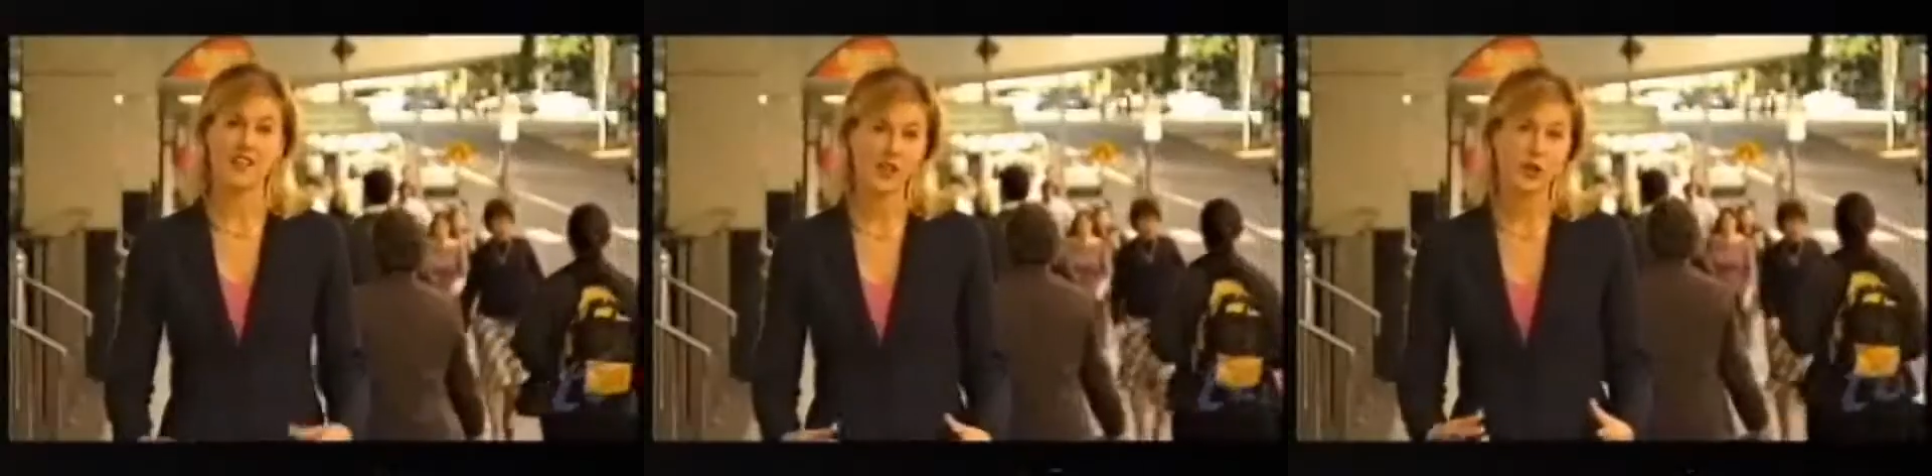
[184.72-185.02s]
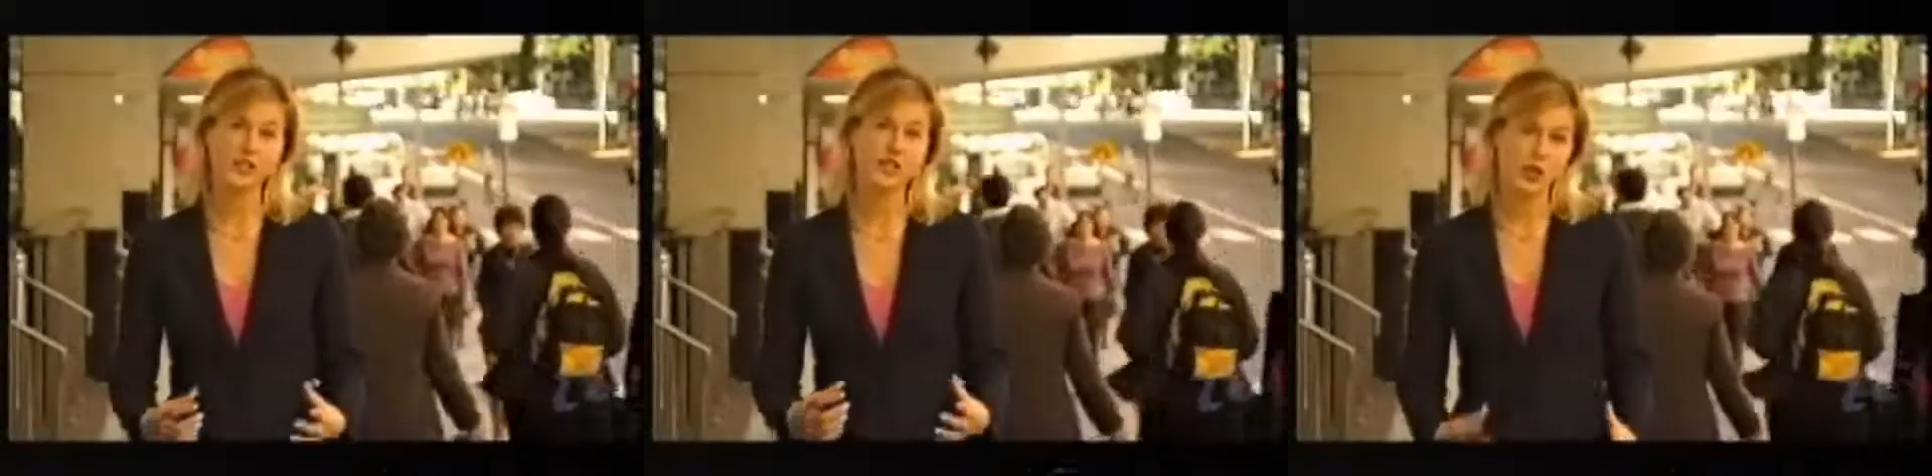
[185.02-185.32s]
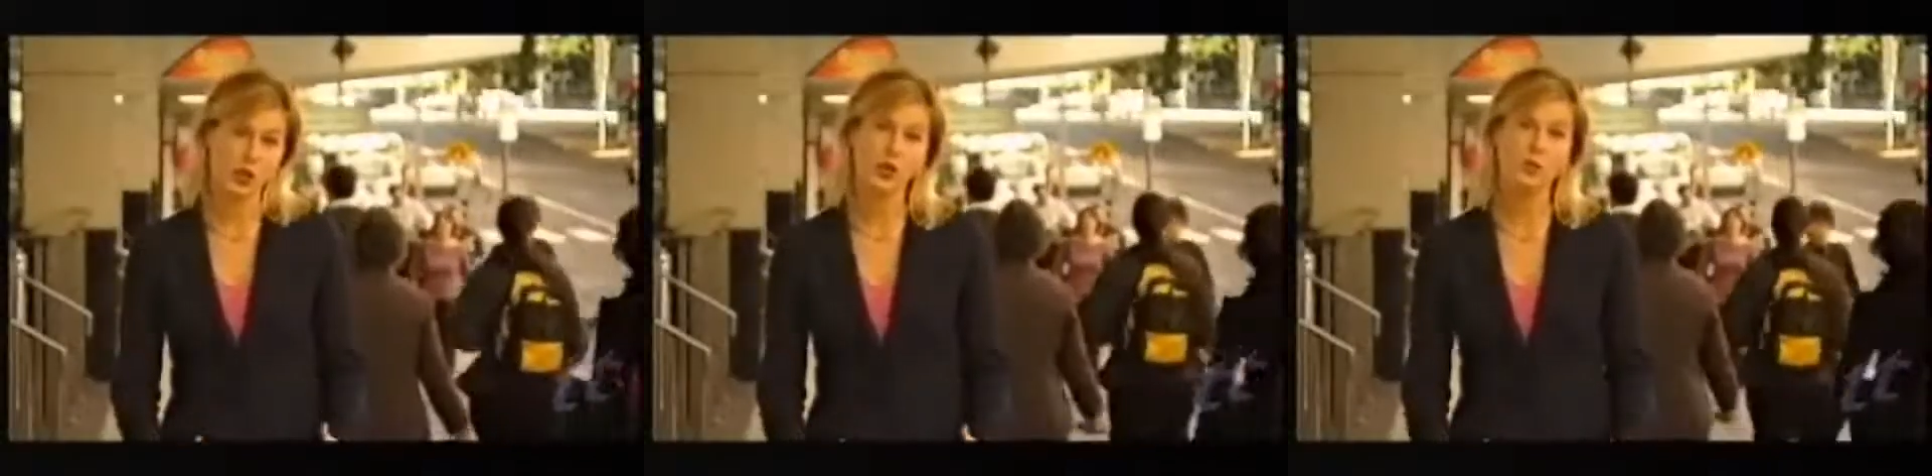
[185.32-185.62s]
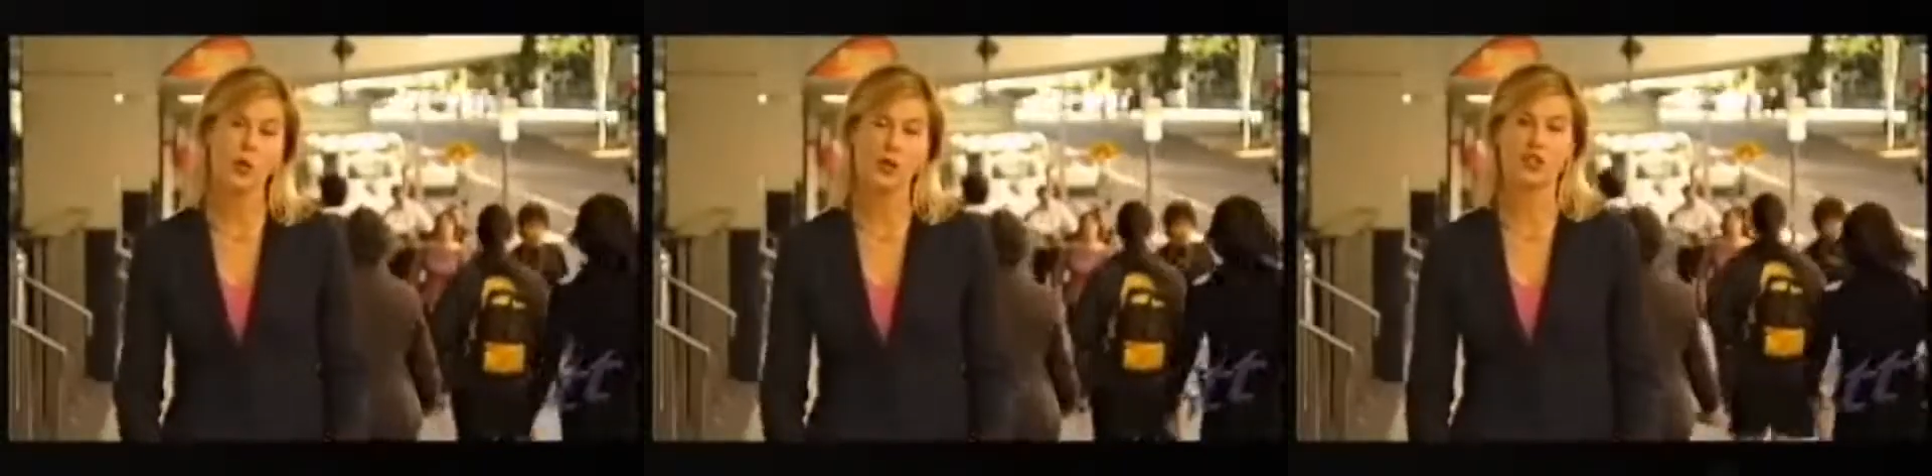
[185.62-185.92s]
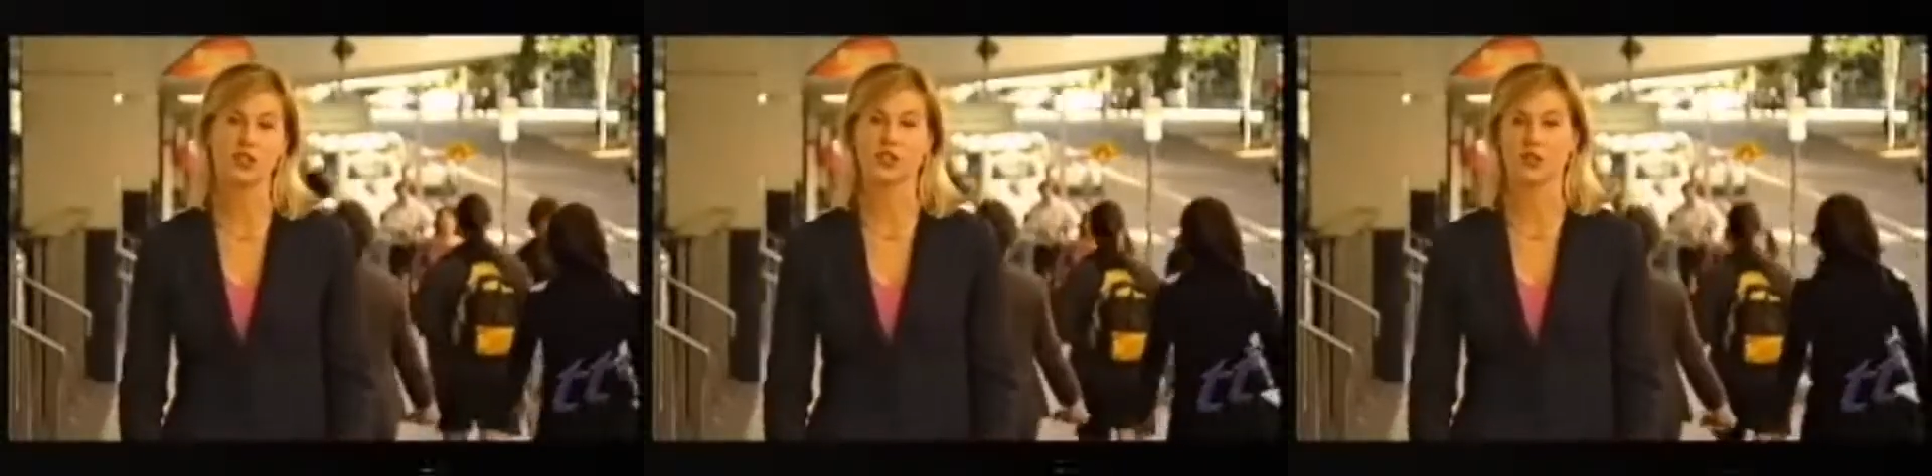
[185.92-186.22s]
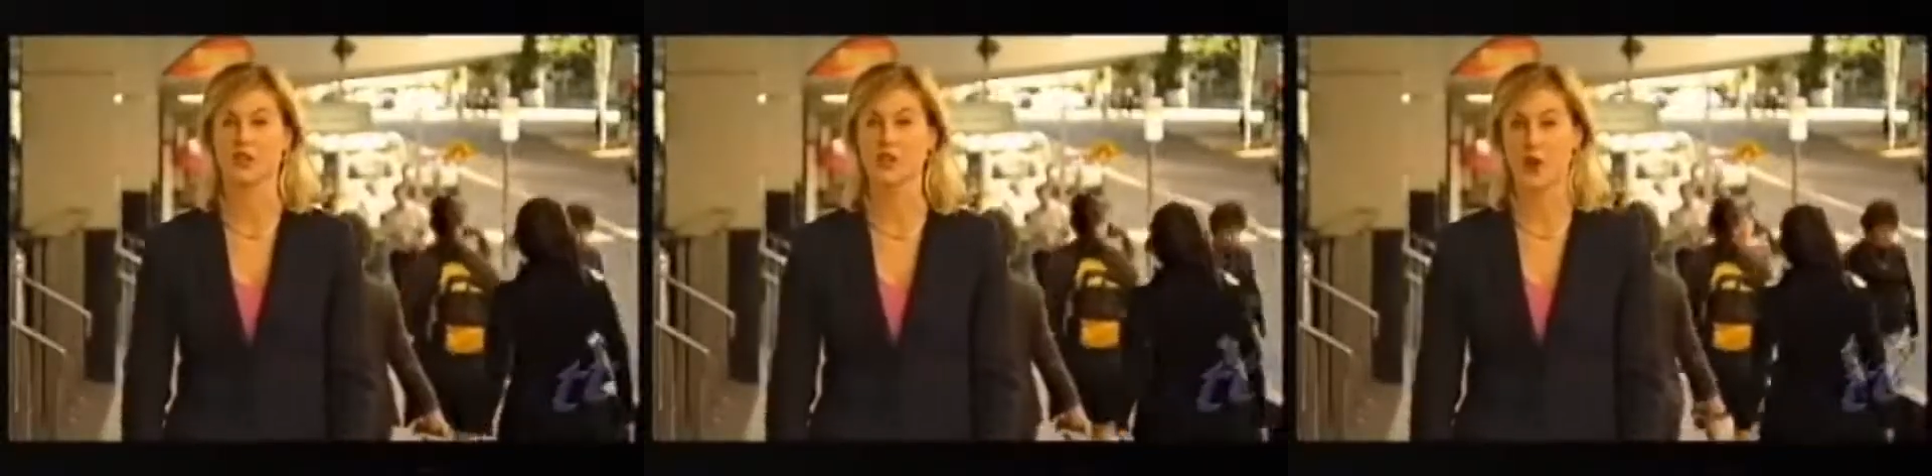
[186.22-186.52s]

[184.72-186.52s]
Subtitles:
There's only two mortgage insurers